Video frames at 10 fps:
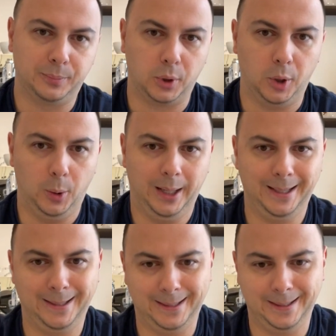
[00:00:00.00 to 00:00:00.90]
brew.
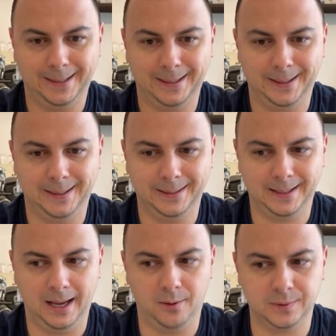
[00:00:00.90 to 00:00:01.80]

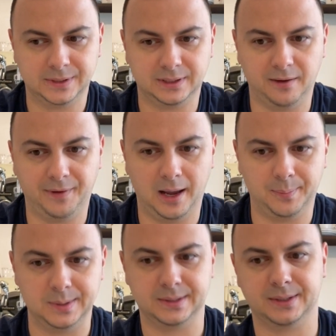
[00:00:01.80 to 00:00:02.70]
Yeah, when stuff
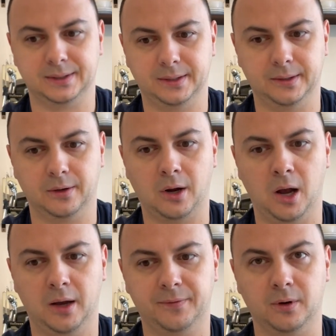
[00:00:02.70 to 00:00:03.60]
happens to your
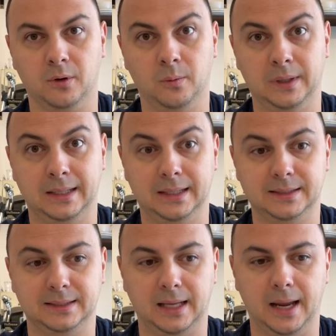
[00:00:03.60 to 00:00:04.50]
coffee or when it gets
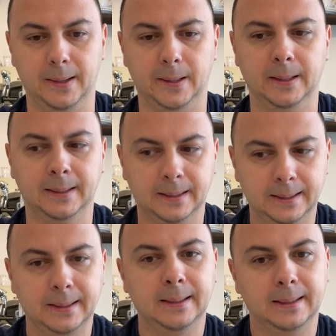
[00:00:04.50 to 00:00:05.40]
stale,
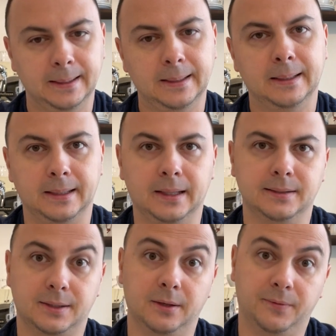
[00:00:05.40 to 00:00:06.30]
it's
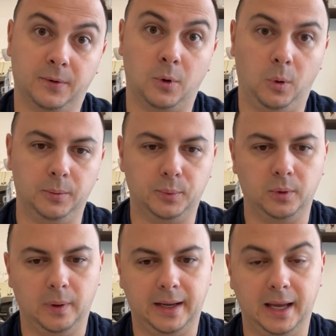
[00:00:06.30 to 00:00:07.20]
good for cold
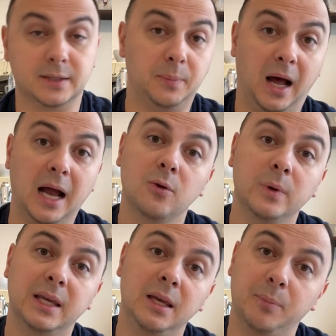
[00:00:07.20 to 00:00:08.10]
brew, I guess. But how do we
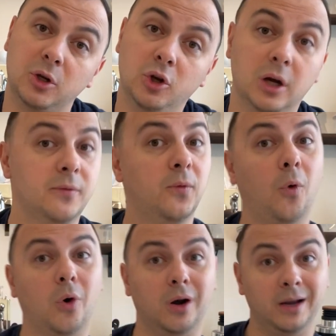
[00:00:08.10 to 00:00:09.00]
keep it good
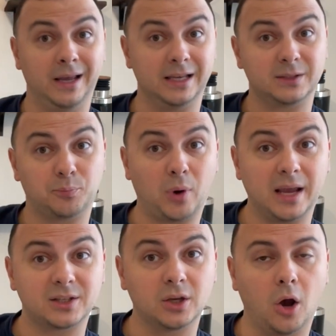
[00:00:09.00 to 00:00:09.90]
for
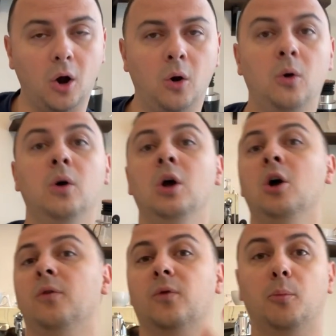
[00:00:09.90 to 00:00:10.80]
espresso,
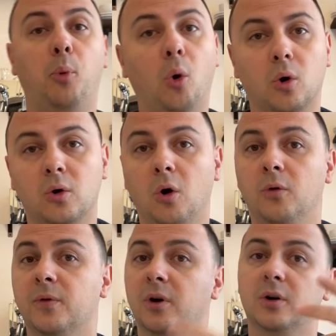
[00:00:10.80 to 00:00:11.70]
for pour
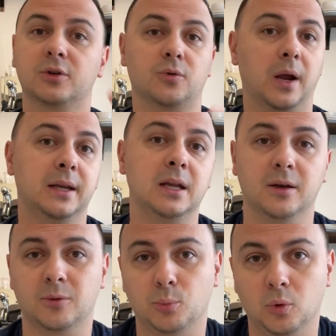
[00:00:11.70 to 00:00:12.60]
overs, or any
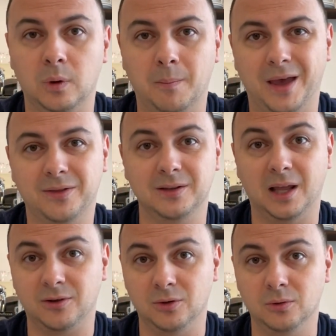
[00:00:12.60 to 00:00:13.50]
other brewing method
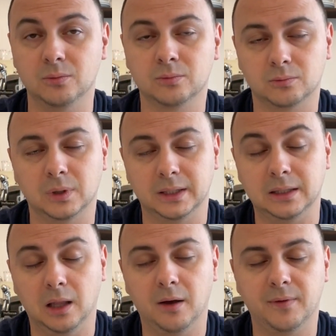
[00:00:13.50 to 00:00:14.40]
that you really
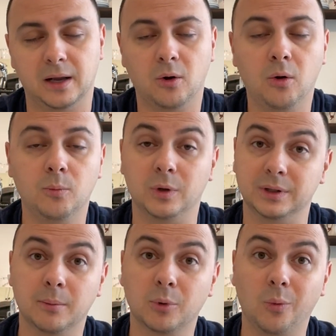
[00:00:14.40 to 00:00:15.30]
love at home? Well,
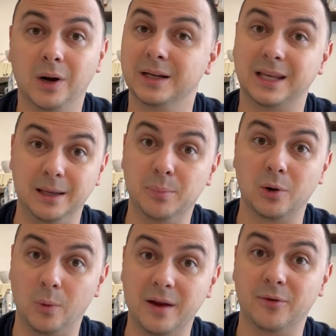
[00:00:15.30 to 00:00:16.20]
number one, keep it
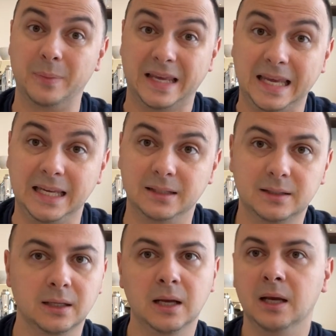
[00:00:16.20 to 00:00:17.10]
away from heat.
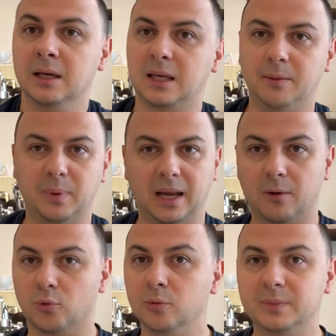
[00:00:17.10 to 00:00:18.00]
Keep it
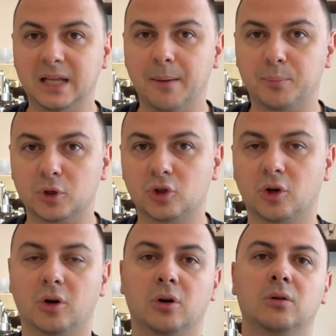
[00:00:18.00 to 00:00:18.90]
at room
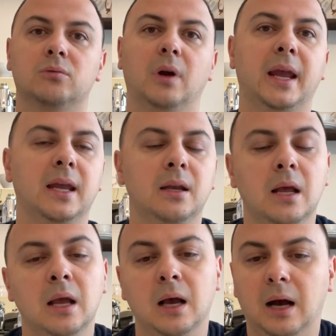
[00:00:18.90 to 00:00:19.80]
temperature, right?
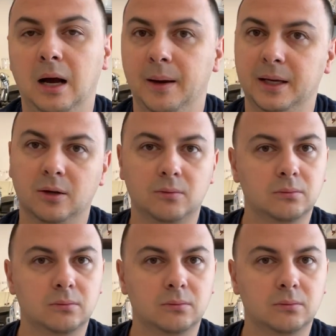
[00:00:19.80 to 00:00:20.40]
In a